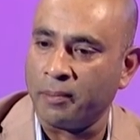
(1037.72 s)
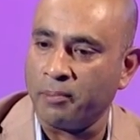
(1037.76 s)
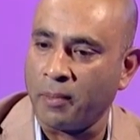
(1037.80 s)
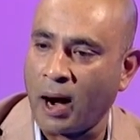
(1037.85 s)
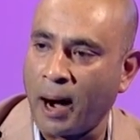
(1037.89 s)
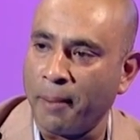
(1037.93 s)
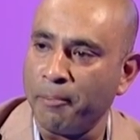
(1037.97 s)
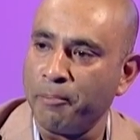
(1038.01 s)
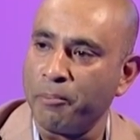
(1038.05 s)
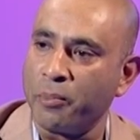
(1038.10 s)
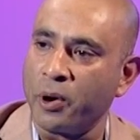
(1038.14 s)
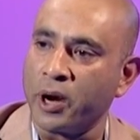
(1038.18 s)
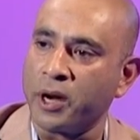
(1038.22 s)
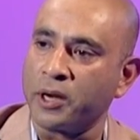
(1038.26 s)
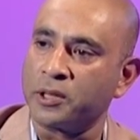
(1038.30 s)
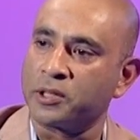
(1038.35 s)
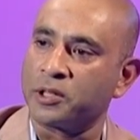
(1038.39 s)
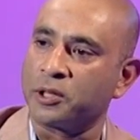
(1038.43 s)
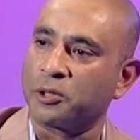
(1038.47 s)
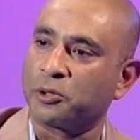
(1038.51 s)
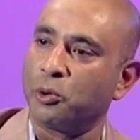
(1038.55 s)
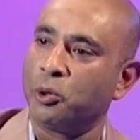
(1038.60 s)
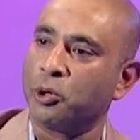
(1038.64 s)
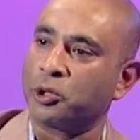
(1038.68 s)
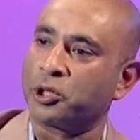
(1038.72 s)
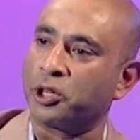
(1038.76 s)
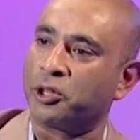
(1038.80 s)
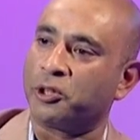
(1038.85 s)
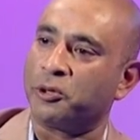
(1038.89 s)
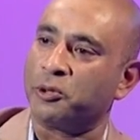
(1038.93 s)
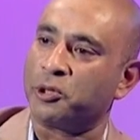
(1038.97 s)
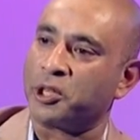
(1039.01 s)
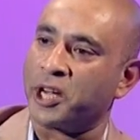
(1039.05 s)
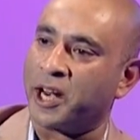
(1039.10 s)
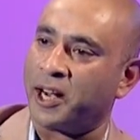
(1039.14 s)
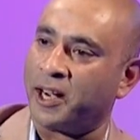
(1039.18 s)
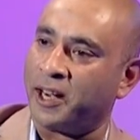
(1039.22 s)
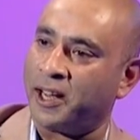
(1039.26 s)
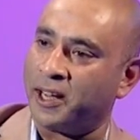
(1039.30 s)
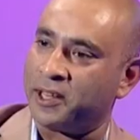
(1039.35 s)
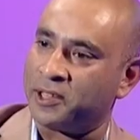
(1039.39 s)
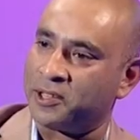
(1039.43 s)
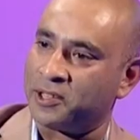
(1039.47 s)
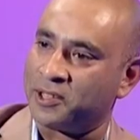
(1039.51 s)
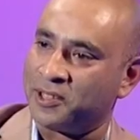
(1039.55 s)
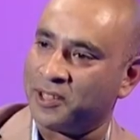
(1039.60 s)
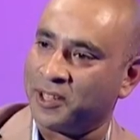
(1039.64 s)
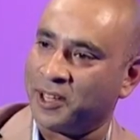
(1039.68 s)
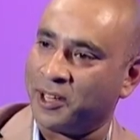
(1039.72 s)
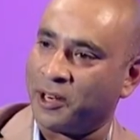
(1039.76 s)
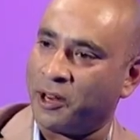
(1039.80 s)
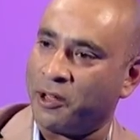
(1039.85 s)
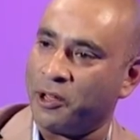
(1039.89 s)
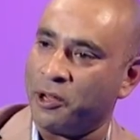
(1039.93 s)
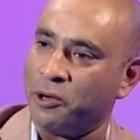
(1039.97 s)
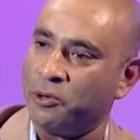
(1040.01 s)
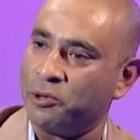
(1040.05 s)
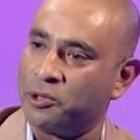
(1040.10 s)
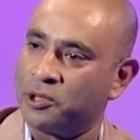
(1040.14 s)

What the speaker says: mom brings the daughter to Channel S, you know, you